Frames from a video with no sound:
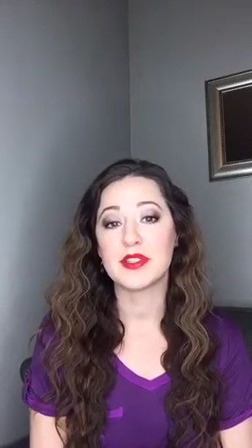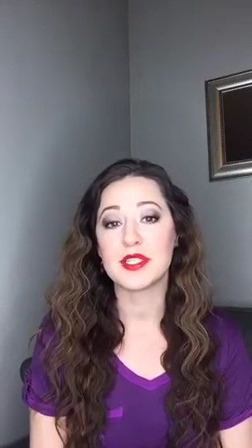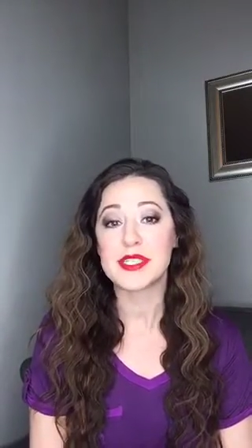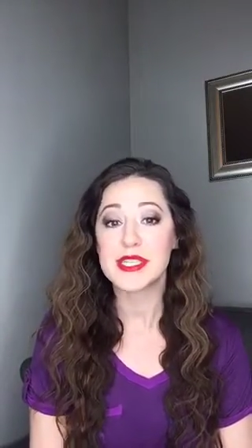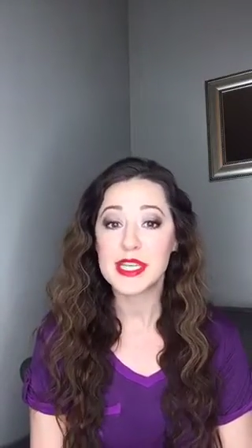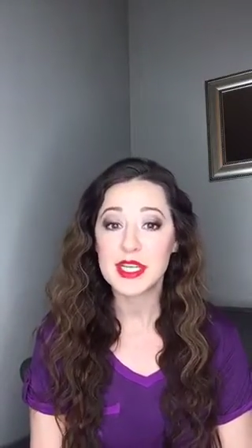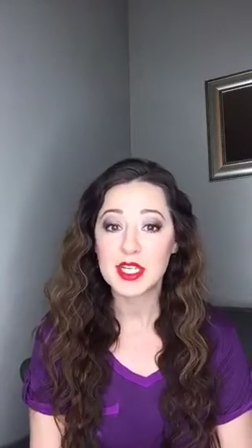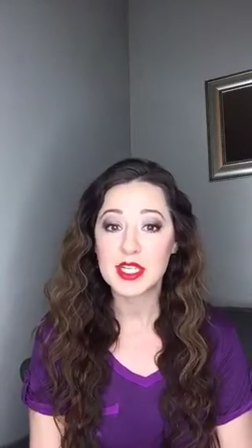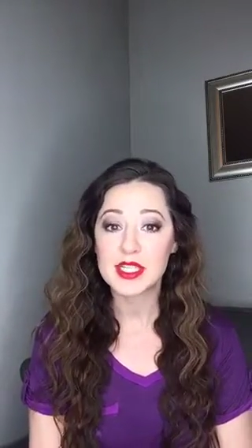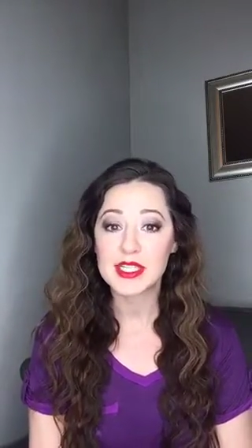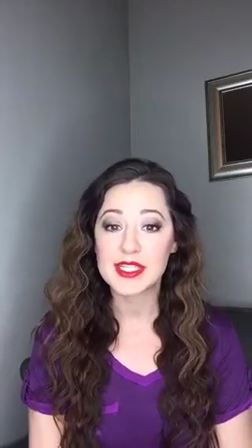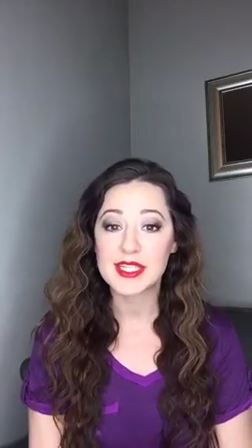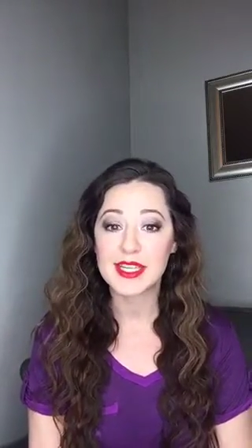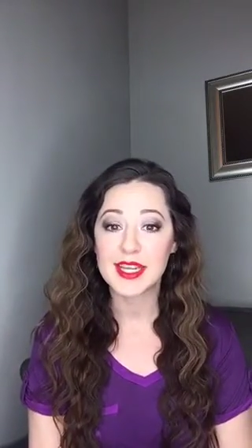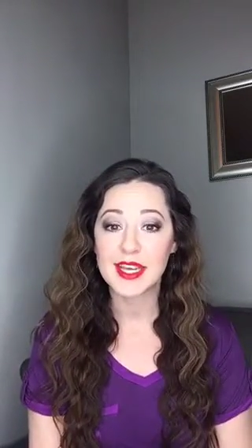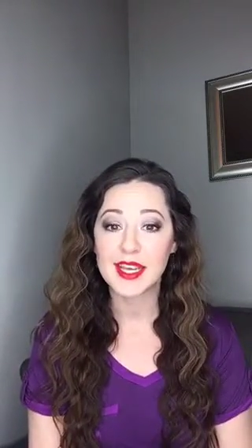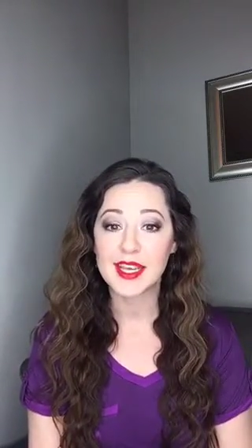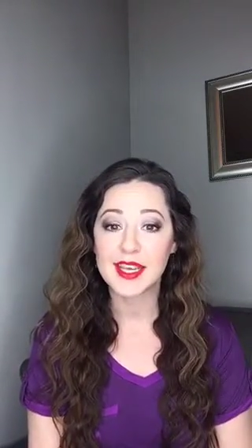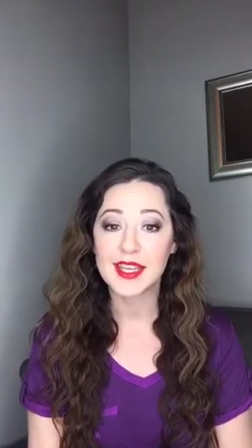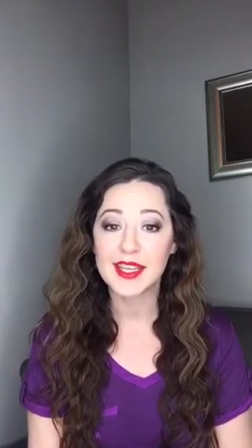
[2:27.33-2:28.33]
dinner
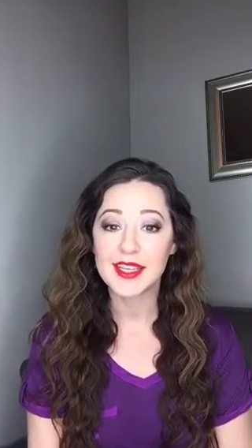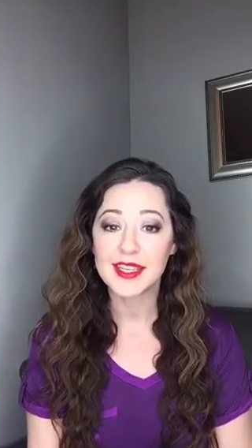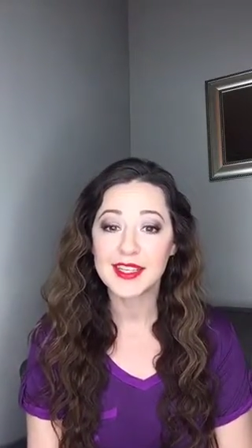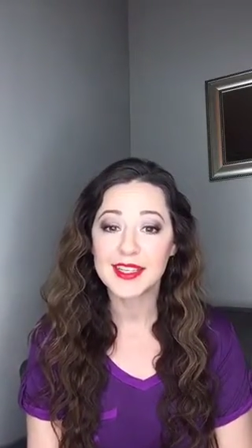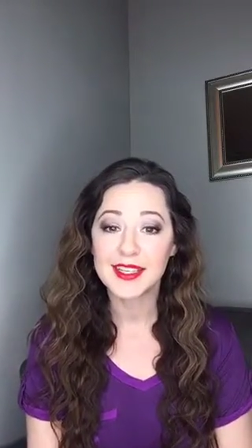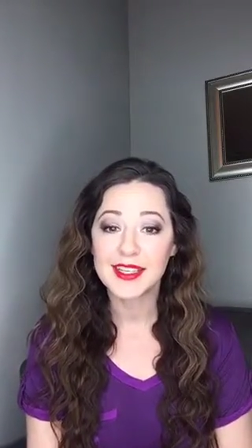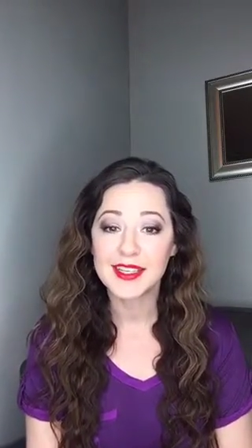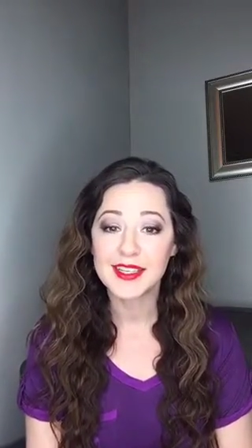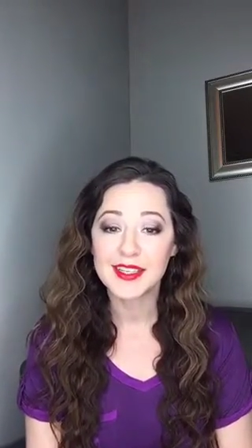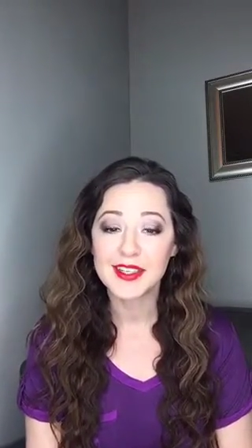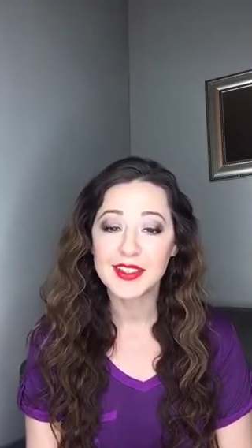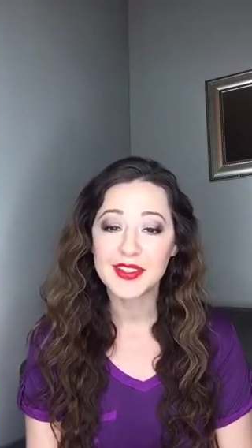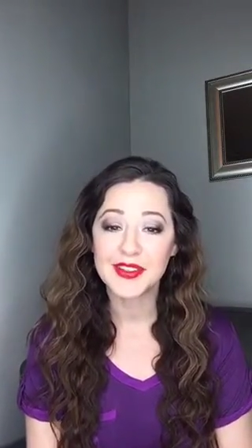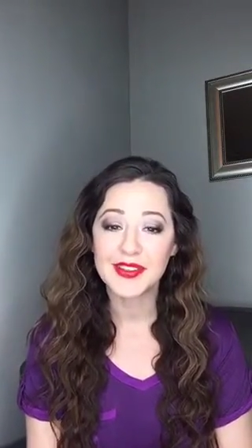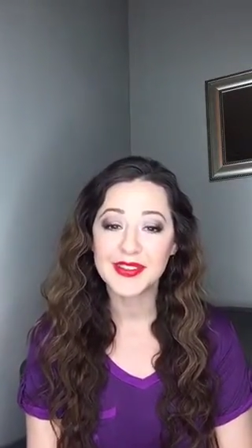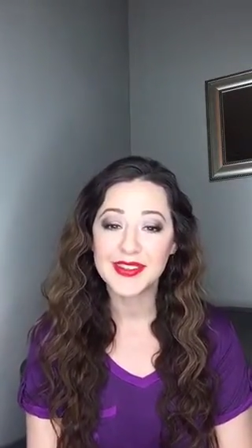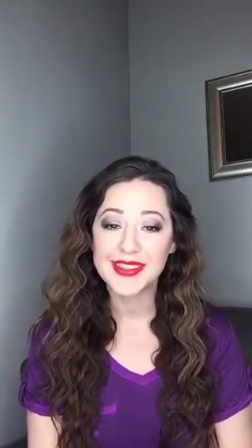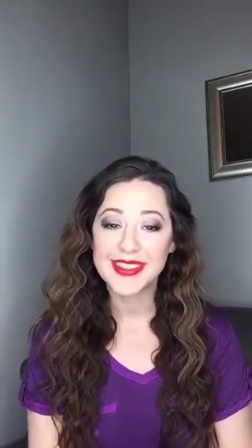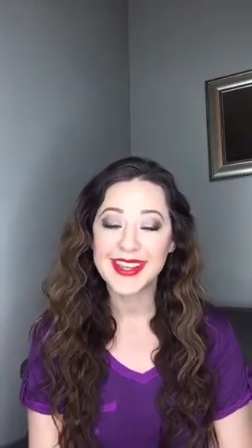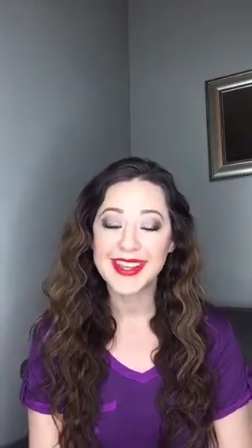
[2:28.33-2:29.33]
tonight.
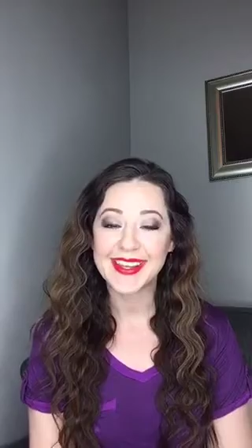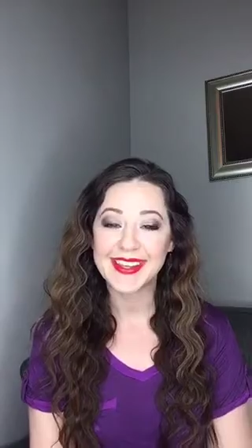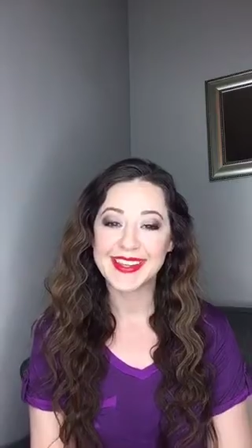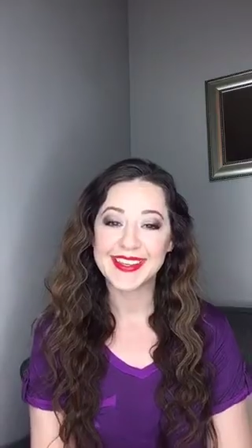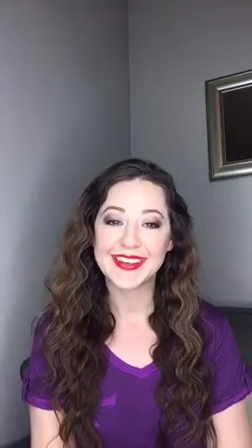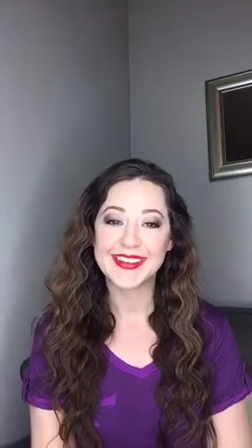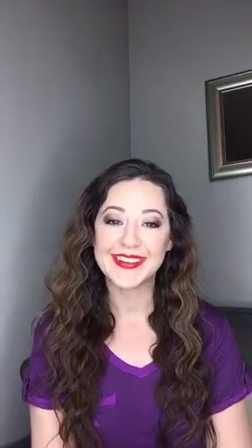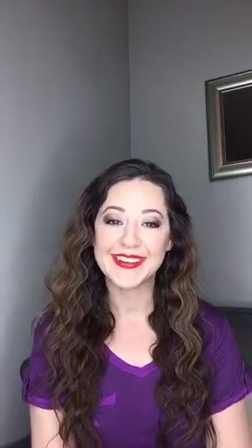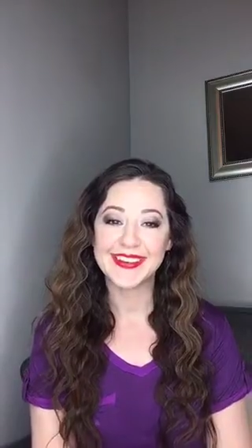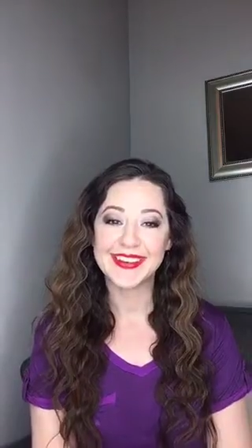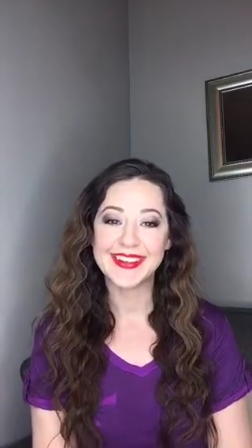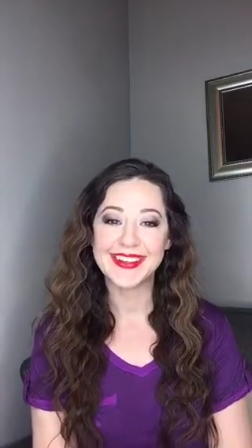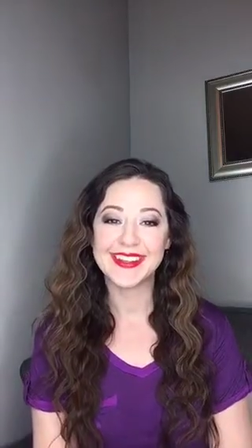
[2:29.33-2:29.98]
Oh, thank you.